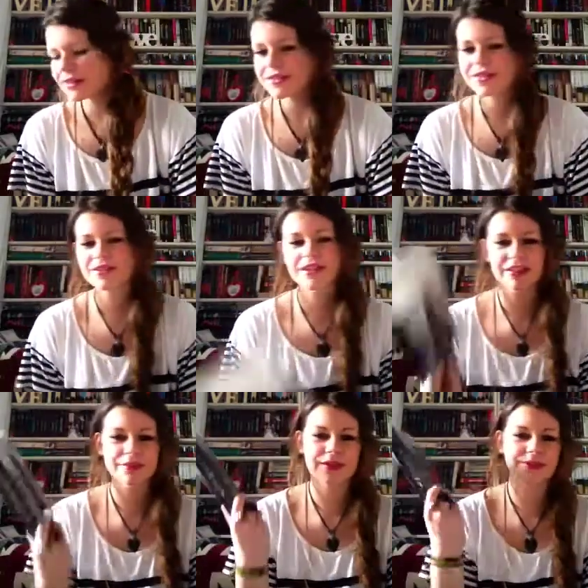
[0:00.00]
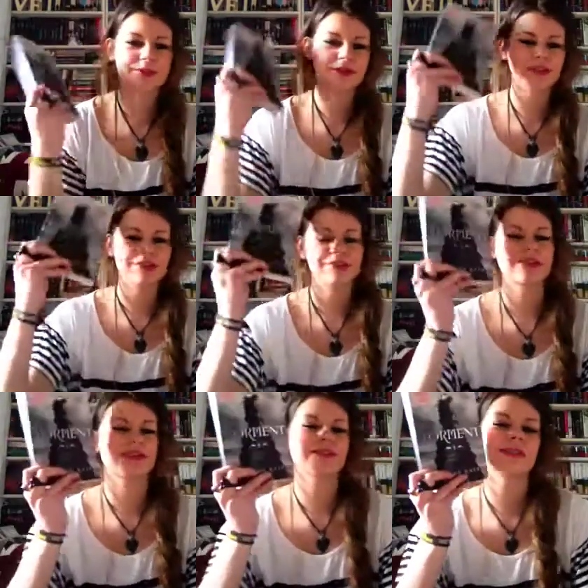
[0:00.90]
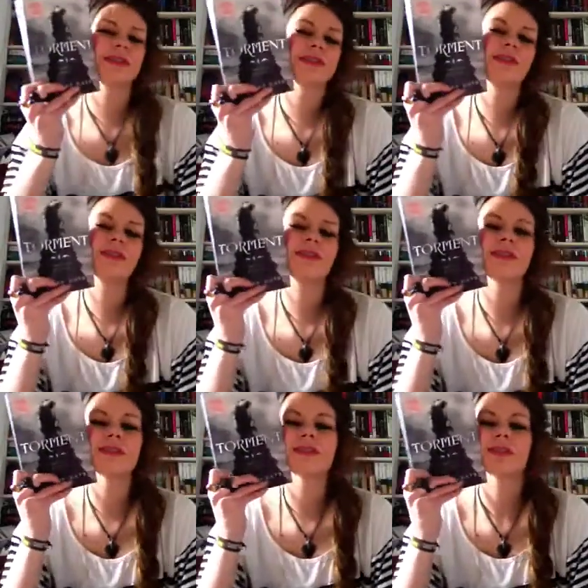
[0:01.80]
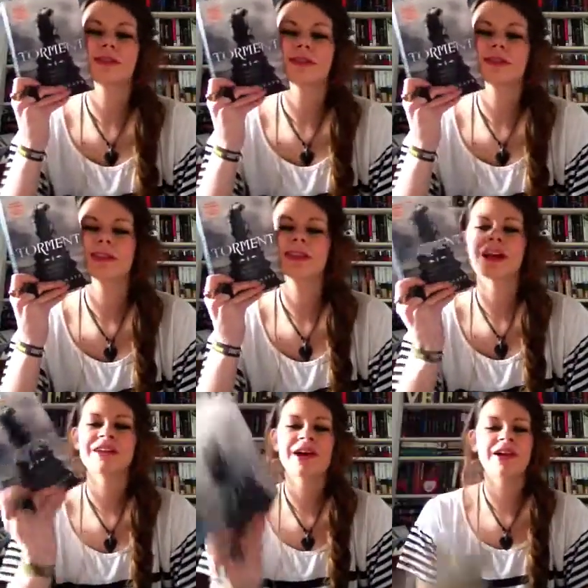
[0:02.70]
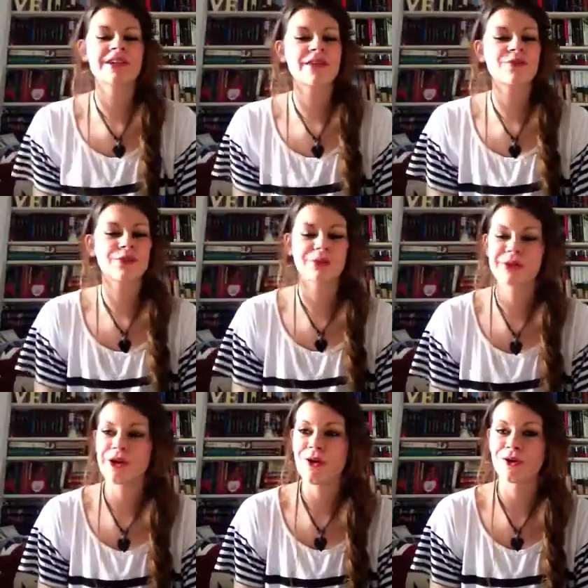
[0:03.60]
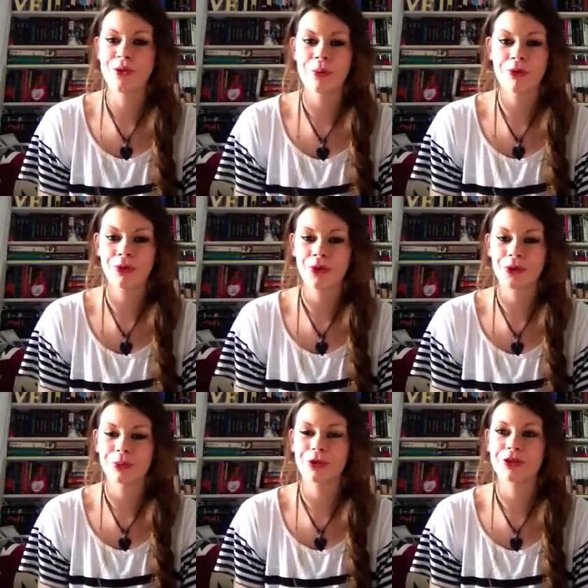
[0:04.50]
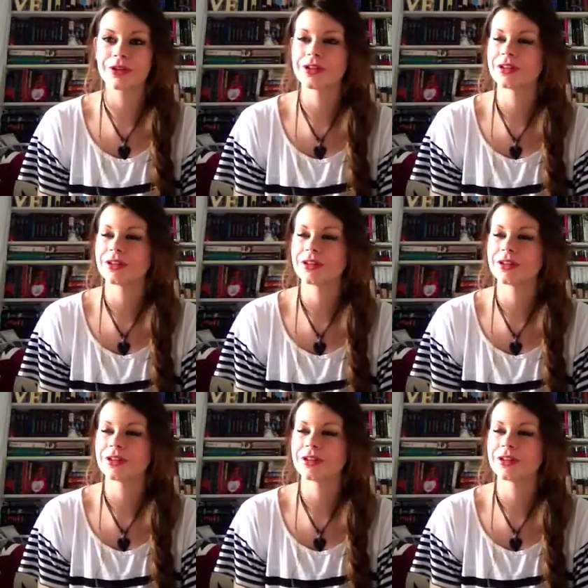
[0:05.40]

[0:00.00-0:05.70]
I'm still going to give this book... Oh, see, I don't want to be horrible on a book.